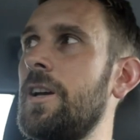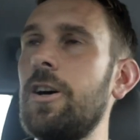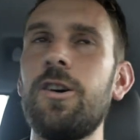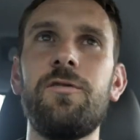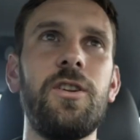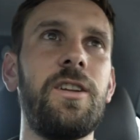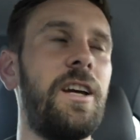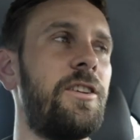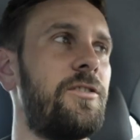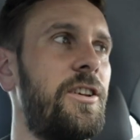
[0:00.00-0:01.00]

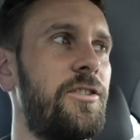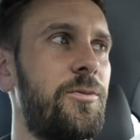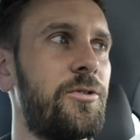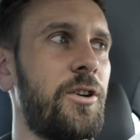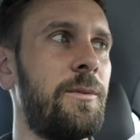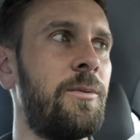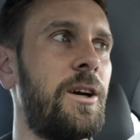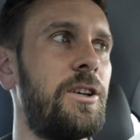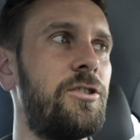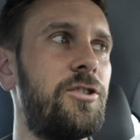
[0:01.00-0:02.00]
Hopefully they subscribe to
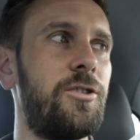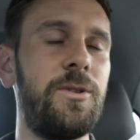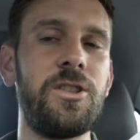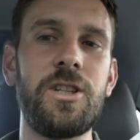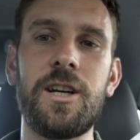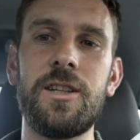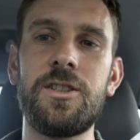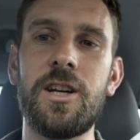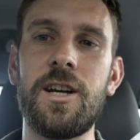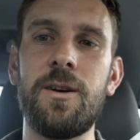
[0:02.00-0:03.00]
my YouTube and
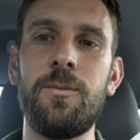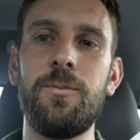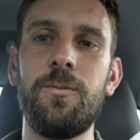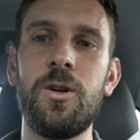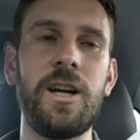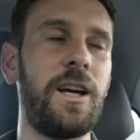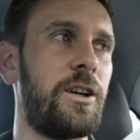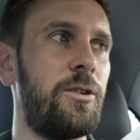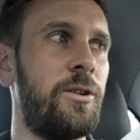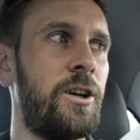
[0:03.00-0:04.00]
check out what I got
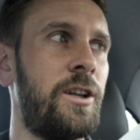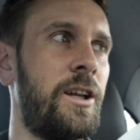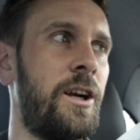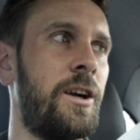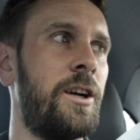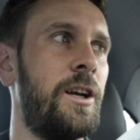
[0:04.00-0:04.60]
going on there.